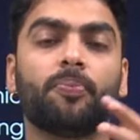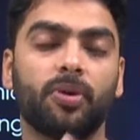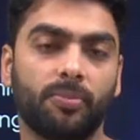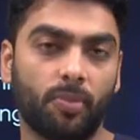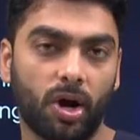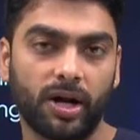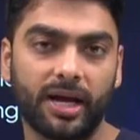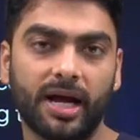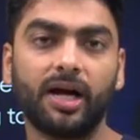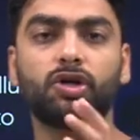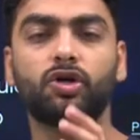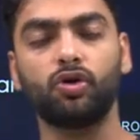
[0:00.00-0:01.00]

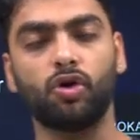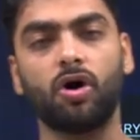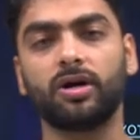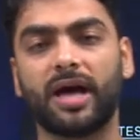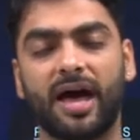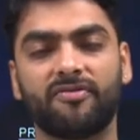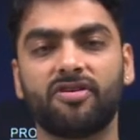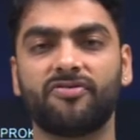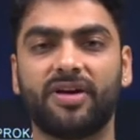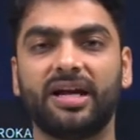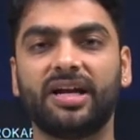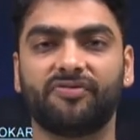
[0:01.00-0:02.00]
Monera do not have a
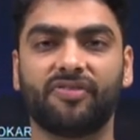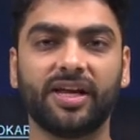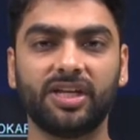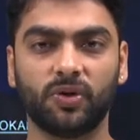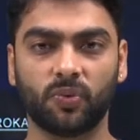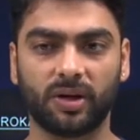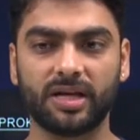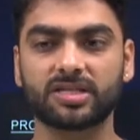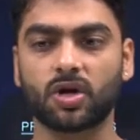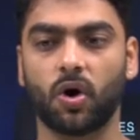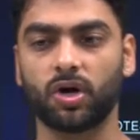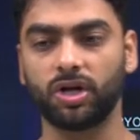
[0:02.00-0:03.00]
well-defined
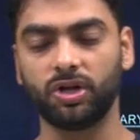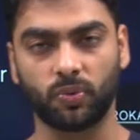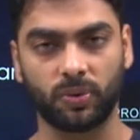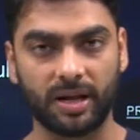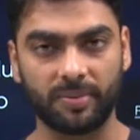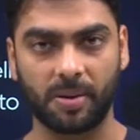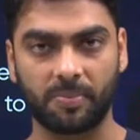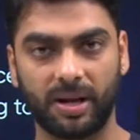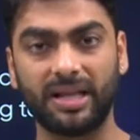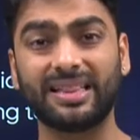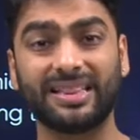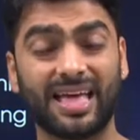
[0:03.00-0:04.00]
nucleus or a nuclear
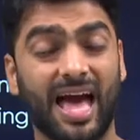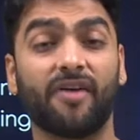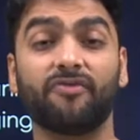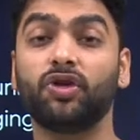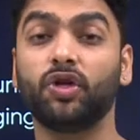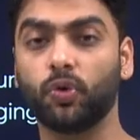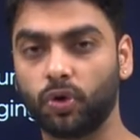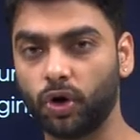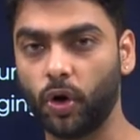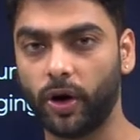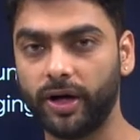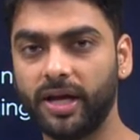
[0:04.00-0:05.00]
membrane. They have
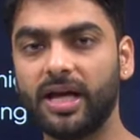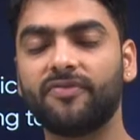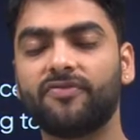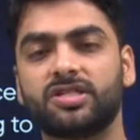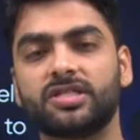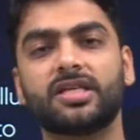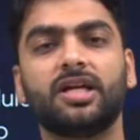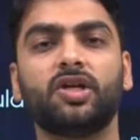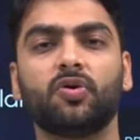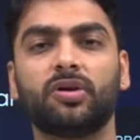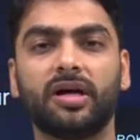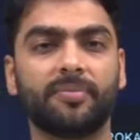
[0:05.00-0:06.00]
nucleoid, which is the
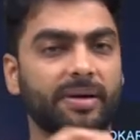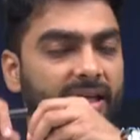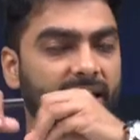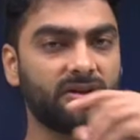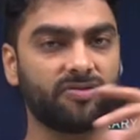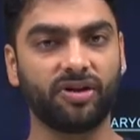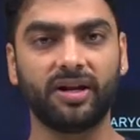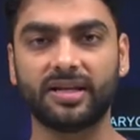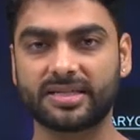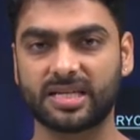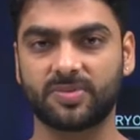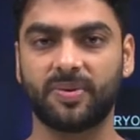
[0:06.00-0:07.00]
nuclear material
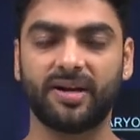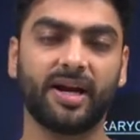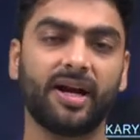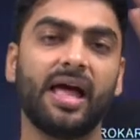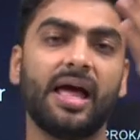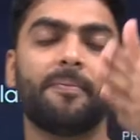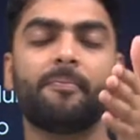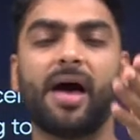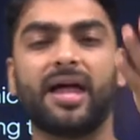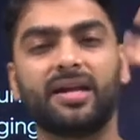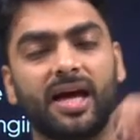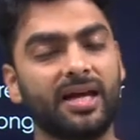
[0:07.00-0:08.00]
freely suspended.
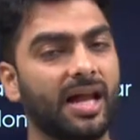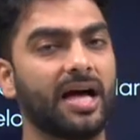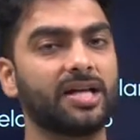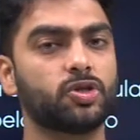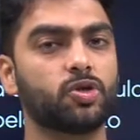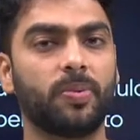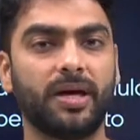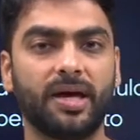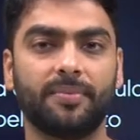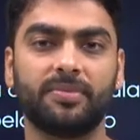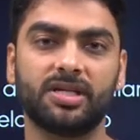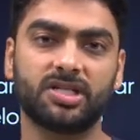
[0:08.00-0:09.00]
Man 9, aaj subahi
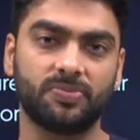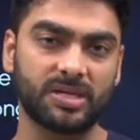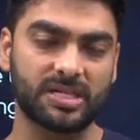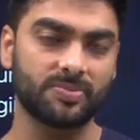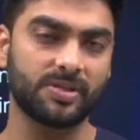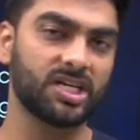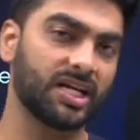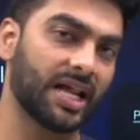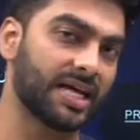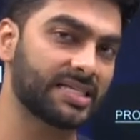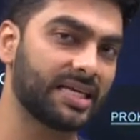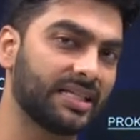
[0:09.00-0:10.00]
humne jab 10 baje
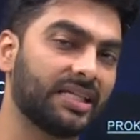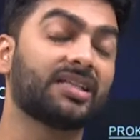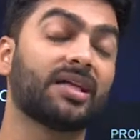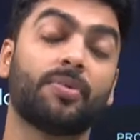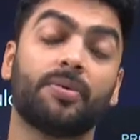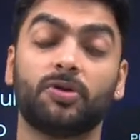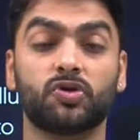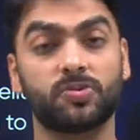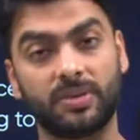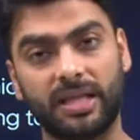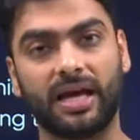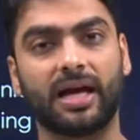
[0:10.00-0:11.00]
class ki thi, tab humne
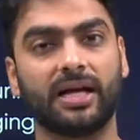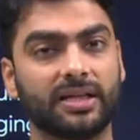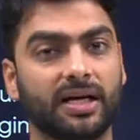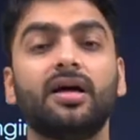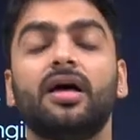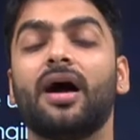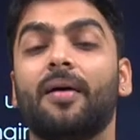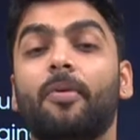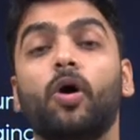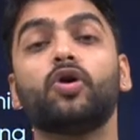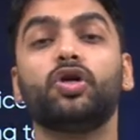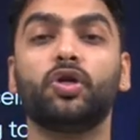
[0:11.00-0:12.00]
usme dekha tha
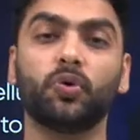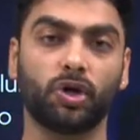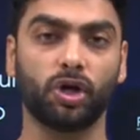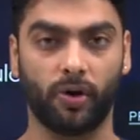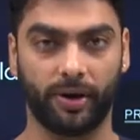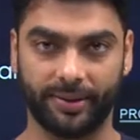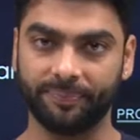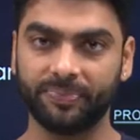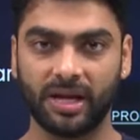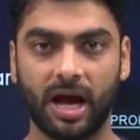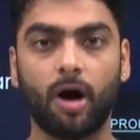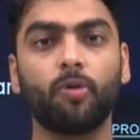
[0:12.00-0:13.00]
about nucleoid.
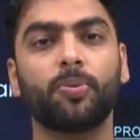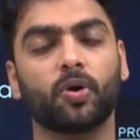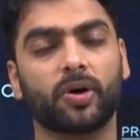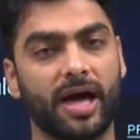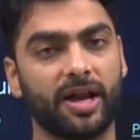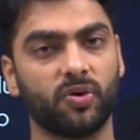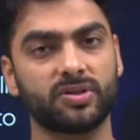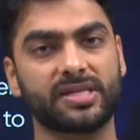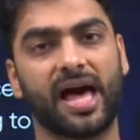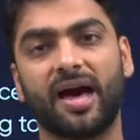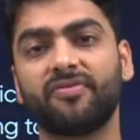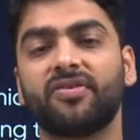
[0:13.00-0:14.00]
How prokaryotes
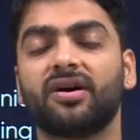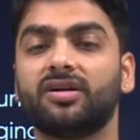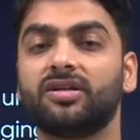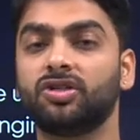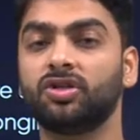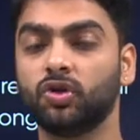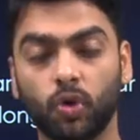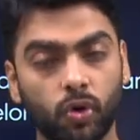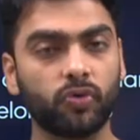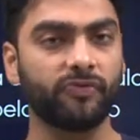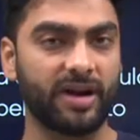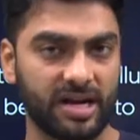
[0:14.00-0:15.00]
have
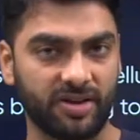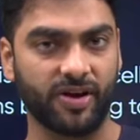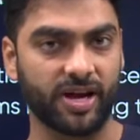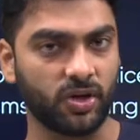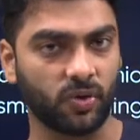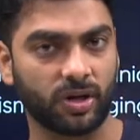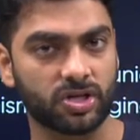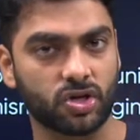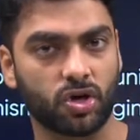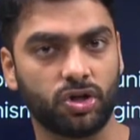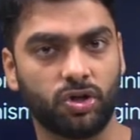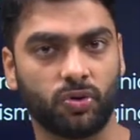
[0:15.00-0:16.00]
no well-defined nucleus
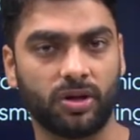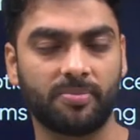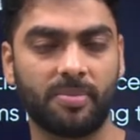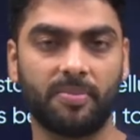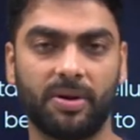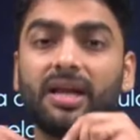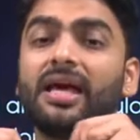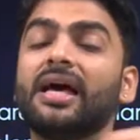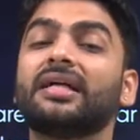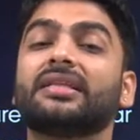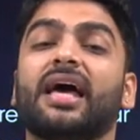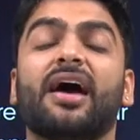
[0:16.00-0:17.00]
or a nuclear membrane,
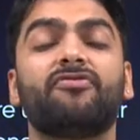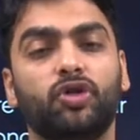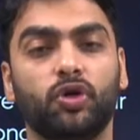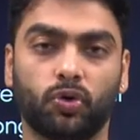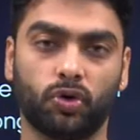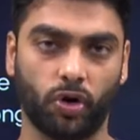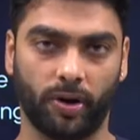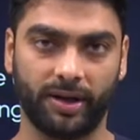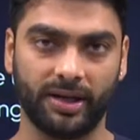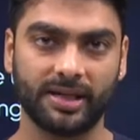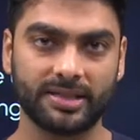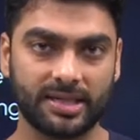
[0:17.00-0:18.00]
they have nucleoid.
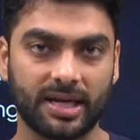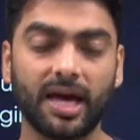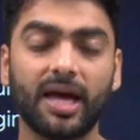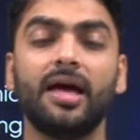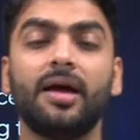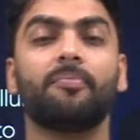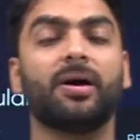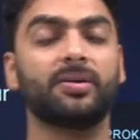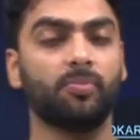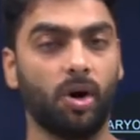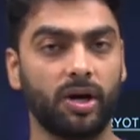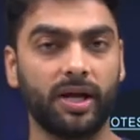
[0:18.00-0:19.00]
Theek hai? But
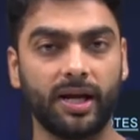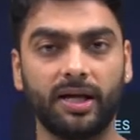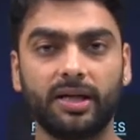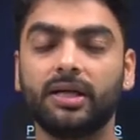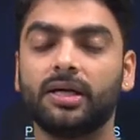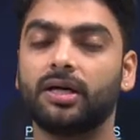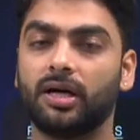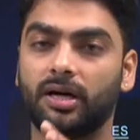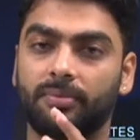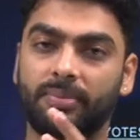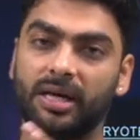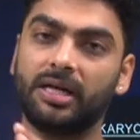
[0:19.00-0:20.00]
Monera
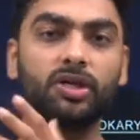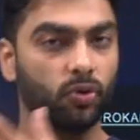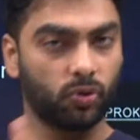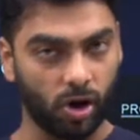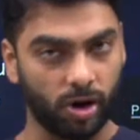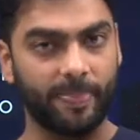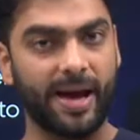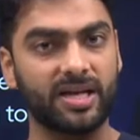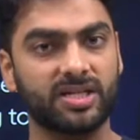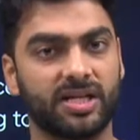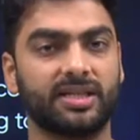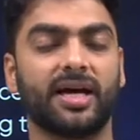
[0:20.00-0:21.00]
mein nucleoid
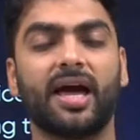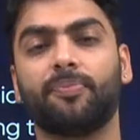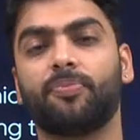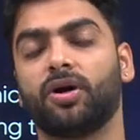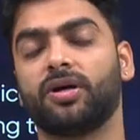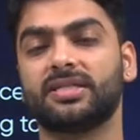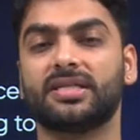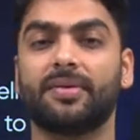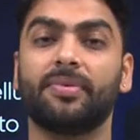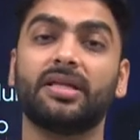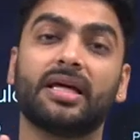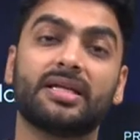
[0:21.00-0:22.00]
paya jata hai, and Protista
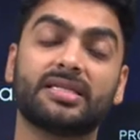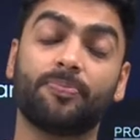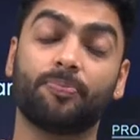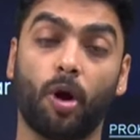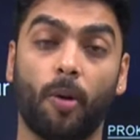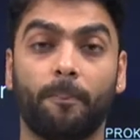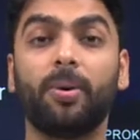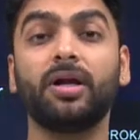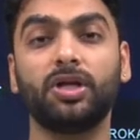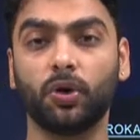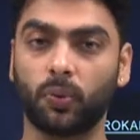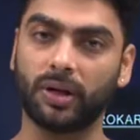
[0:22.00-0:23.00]
mein there is a proper
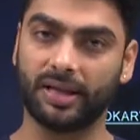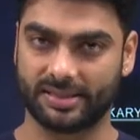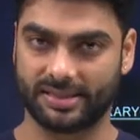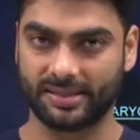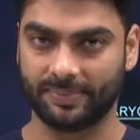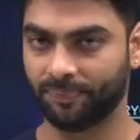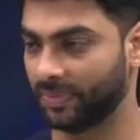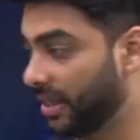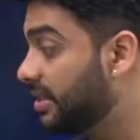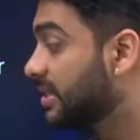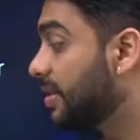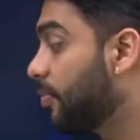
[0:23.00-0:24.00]
nucleus.
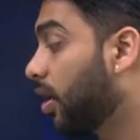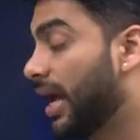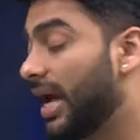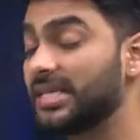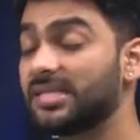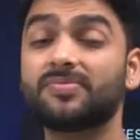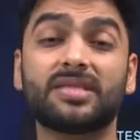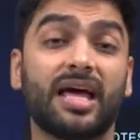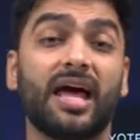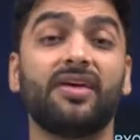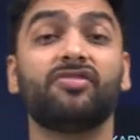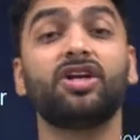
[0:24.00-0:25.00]
In some organisms
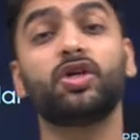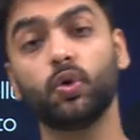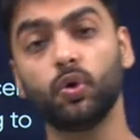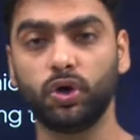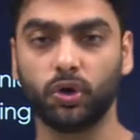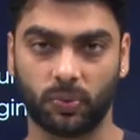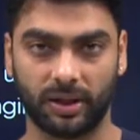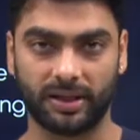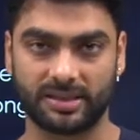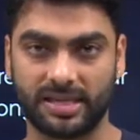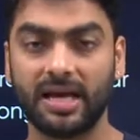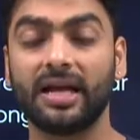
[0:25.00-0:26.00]
there are even two
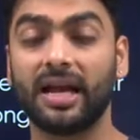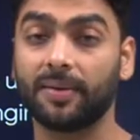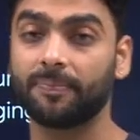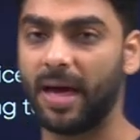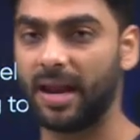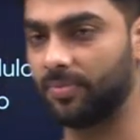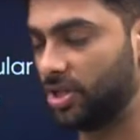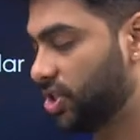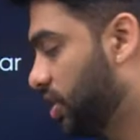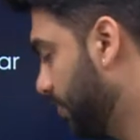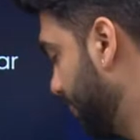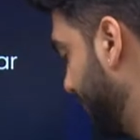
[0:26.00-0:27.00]
nucleus, like paramecium.